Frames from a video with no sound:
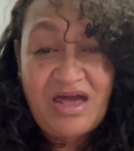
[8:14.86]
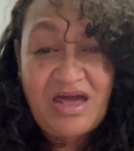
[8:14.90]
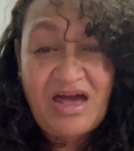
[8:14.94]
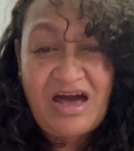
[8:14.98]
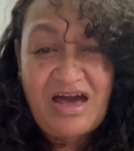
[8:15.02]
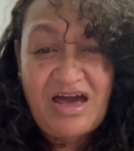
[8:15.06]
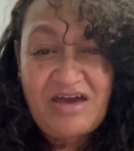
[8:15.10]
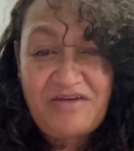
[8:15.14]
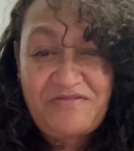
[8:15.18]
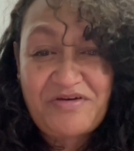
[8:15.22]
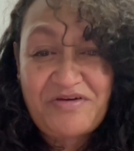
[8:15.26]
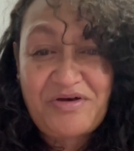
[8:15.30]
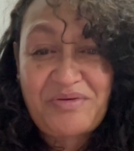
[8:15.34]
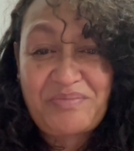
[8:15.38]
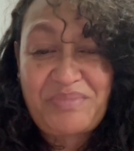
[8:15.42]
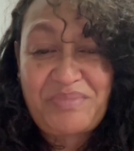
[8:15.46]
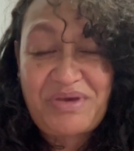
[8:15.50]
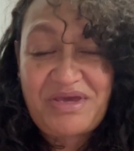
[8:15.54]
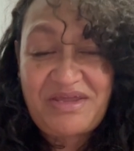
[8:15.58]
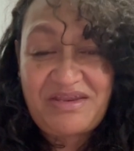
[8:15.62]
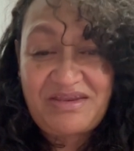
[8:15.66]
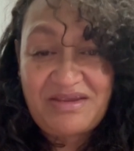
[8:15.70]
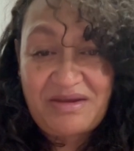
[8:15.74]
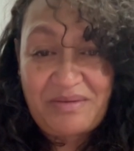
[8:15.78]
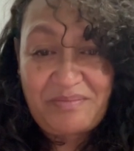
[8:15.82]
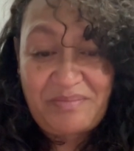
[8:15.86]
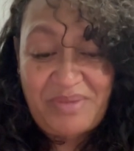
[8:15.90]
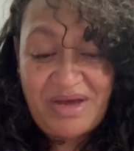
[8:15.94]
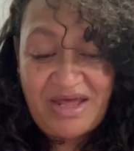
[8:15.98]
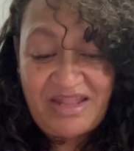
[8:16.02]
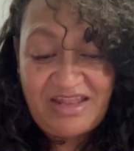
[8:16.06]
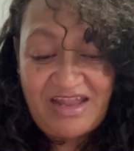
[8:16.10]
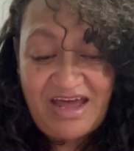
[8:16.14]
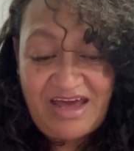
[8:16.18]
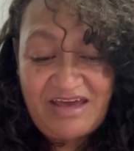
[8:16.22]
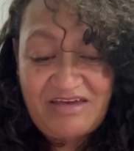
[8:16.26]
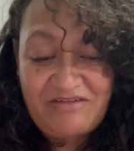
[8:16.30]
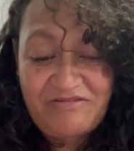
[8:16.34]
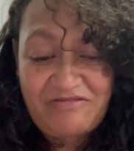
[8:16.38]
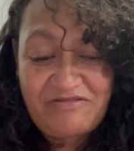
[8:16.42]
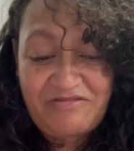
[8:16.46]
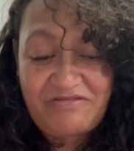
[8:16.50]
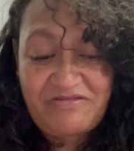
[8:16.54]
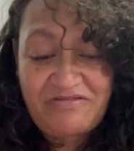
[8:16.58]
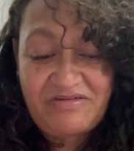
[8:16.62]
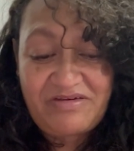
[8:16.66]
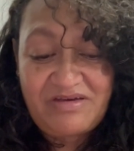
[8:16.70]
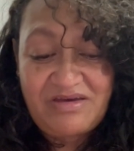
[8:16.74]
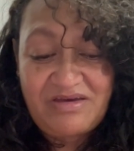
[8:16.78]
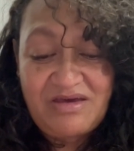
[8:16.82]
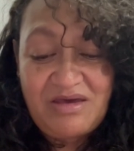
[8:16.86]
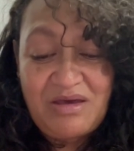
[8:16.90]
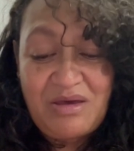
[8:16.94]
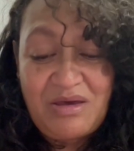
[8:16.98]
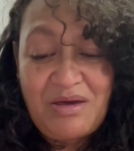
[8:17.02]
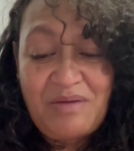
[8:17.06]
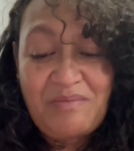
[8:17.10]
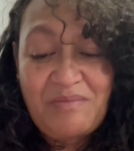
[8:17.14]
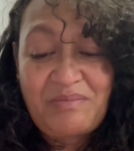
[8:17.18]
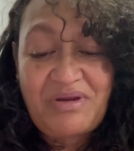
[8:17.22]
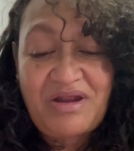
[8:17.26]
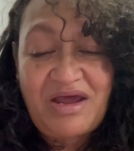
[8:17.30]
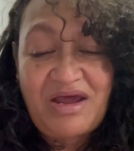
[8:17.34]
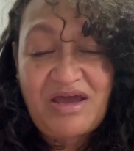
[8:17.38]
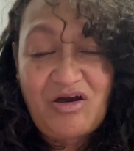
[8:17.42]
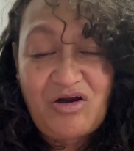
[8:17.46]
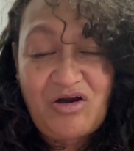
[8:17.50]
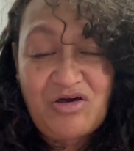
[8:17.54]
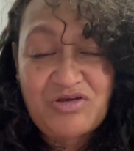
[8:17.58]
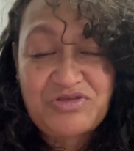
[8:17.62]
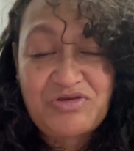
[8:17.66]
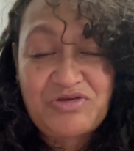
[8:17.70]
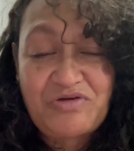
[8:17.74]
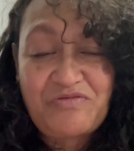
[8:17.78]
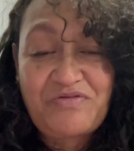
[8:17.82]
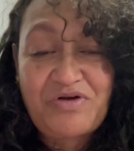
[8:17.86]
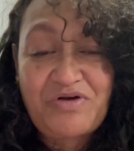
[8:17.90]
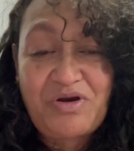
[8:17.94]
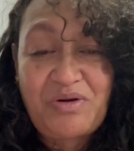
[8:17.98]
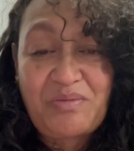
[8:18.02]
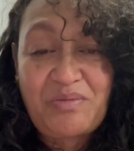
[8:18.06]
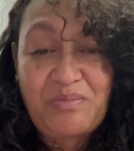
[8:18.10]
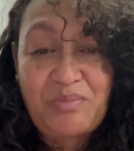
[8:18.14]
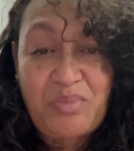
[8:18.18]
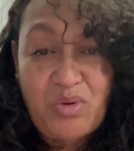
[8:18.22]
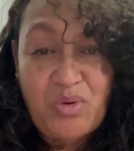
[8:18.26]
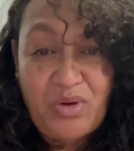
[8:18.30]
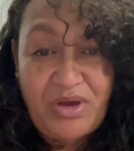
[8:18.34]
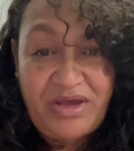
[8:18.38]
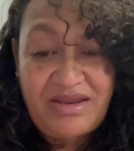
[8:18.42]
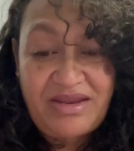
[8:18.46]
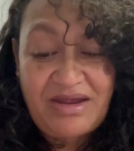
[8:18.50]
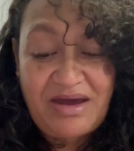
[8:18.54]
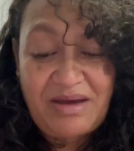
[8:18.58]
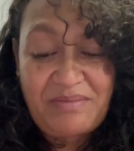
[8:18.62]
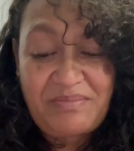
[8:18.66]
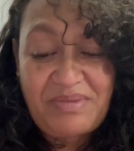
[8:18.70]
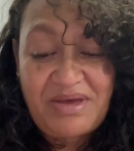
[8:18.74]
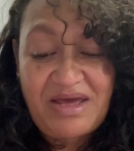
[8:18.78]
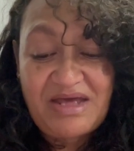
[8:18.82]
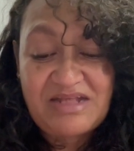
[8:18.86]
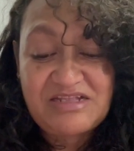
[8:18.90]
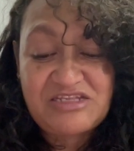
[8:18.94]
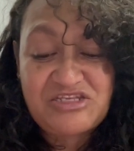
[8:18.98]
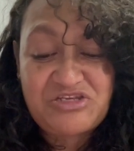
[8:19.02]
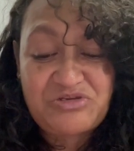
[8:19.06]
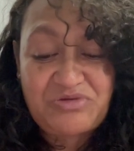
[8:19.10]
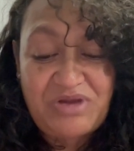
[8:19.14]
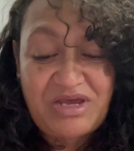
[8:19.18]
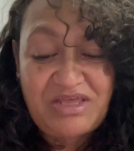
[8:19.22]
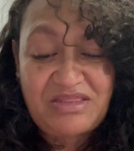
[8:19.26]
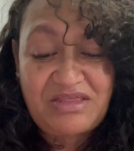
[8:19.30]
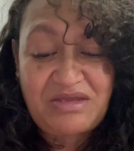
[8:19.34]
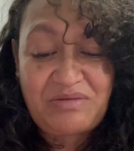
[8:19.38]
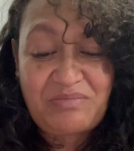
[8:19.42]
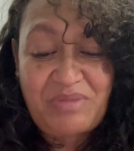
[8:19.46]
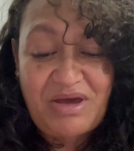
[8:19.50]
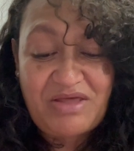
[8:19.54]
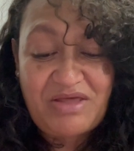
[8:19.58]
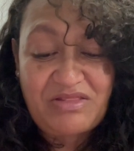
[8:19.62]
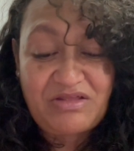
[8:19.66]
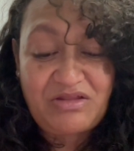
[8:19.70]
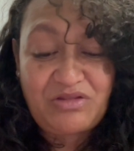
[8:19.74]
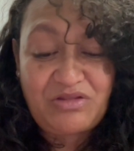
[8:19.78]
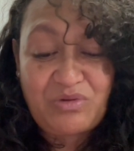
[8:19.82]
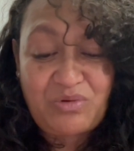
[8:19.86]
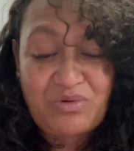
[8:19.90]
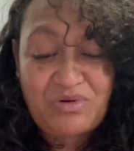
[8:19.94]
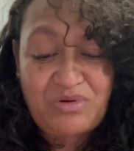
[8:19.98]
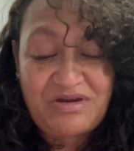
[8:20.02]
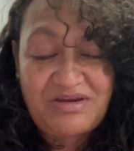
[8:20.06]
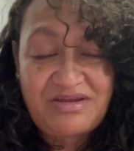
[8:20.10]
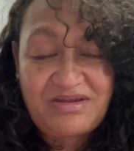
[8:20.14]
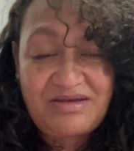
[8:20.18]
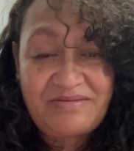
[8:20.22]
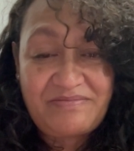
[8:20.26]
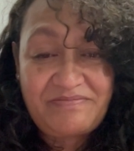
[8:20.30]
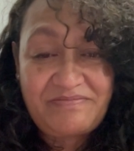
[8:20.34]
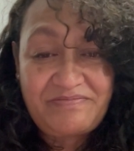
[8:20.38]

I felt beaten up by life, but I also felt buoyed up and strengthened by the Lord.